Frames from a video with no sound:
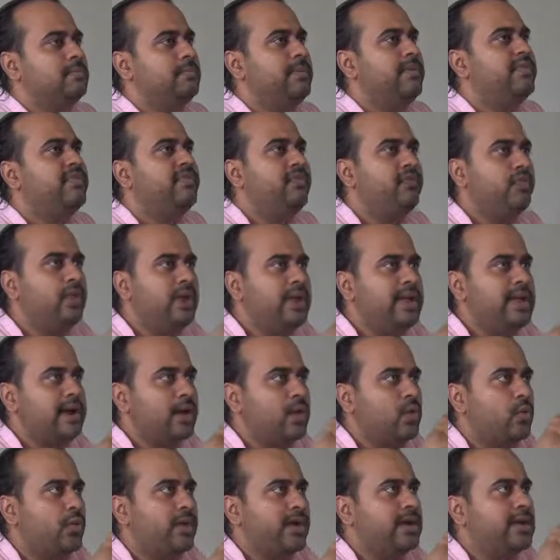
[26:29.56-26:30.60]
be fully
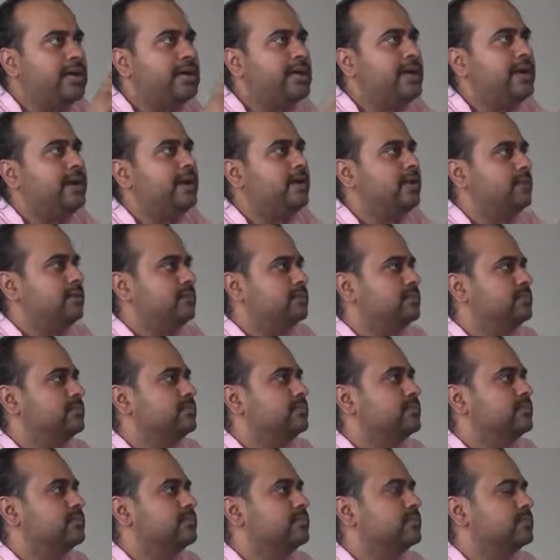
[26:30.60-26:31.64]
acquainted,
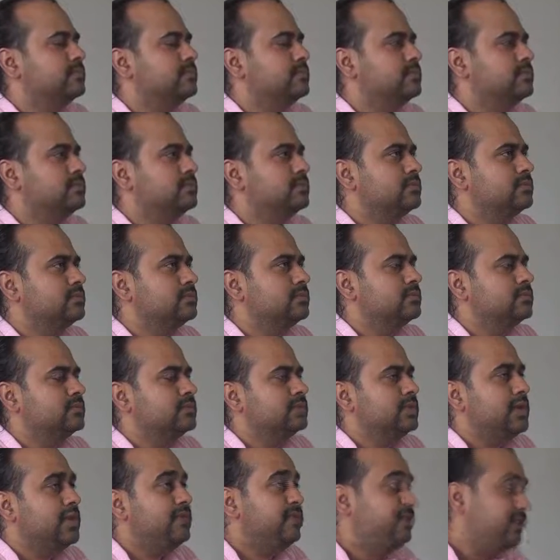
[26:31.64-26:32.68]

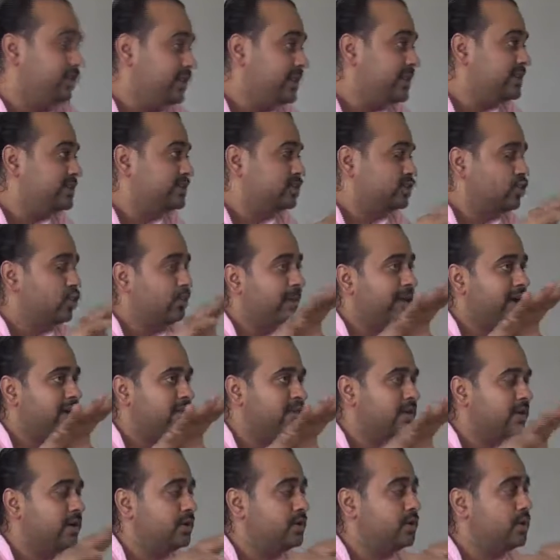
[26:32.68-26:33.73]
if fully is too big a
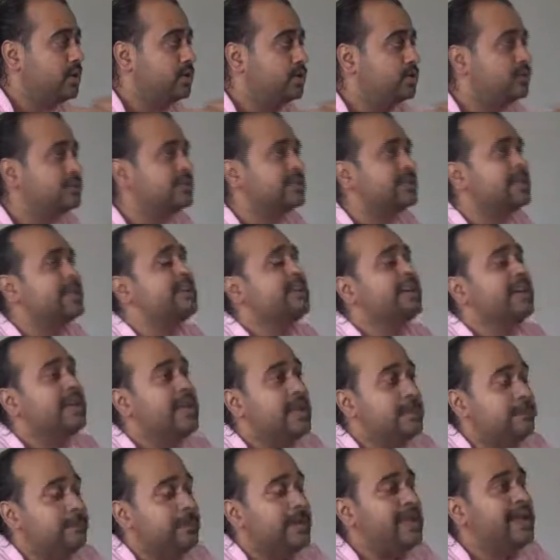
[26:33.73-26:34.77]
word to use,
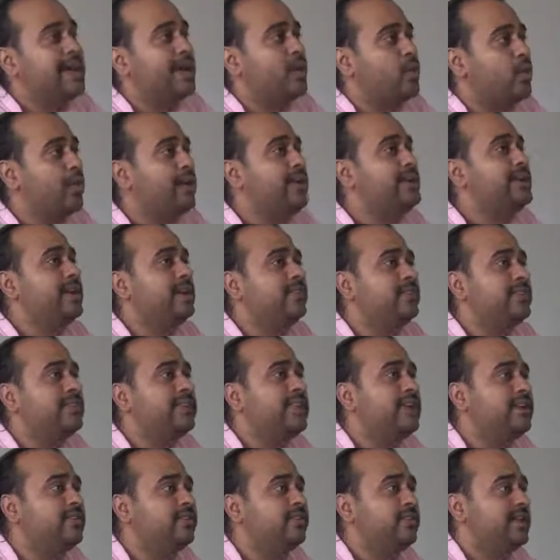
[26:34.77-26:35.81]
deeply acquainted
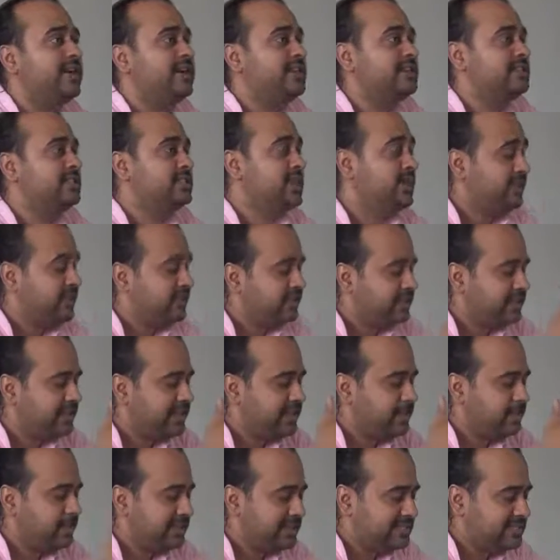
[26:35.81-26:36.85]
with their friends, even with
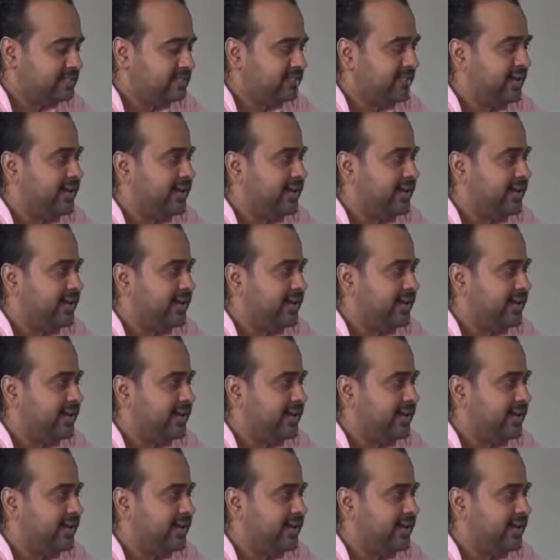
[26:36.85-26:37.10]
their best